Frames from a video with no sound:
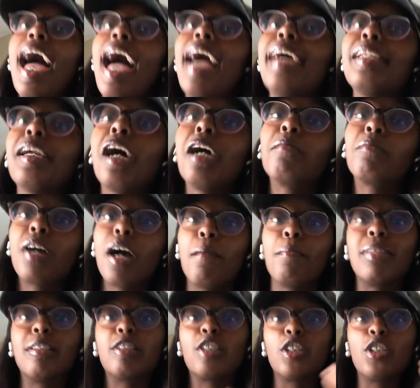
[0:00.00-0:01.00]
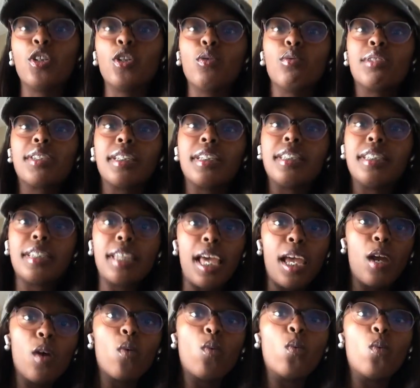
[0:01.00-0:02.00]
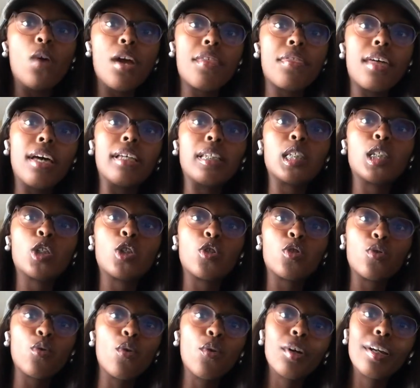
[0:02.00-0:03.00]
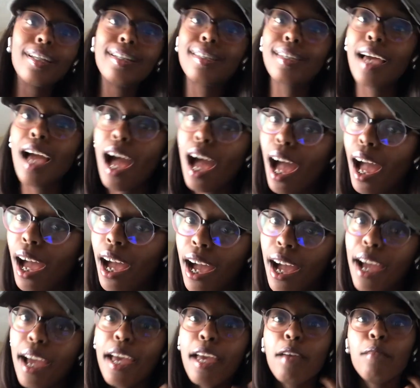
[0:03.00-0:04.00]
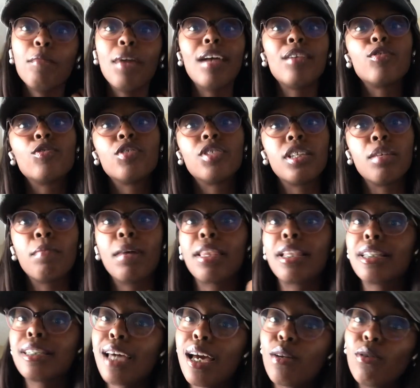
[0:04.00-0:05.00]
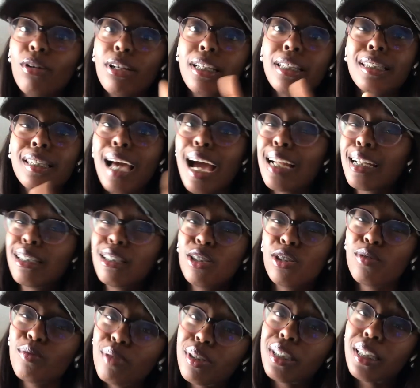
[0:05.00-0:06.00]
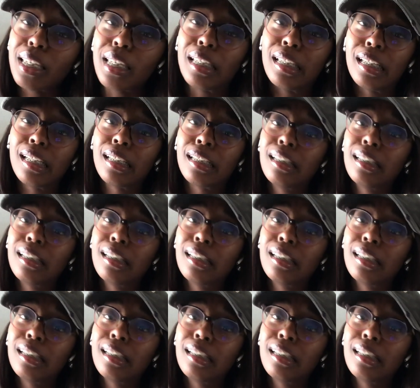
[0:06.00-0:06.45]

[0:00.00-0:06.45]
and I'm coming to you today with a story time. As you see by the title, it is kind of juicy.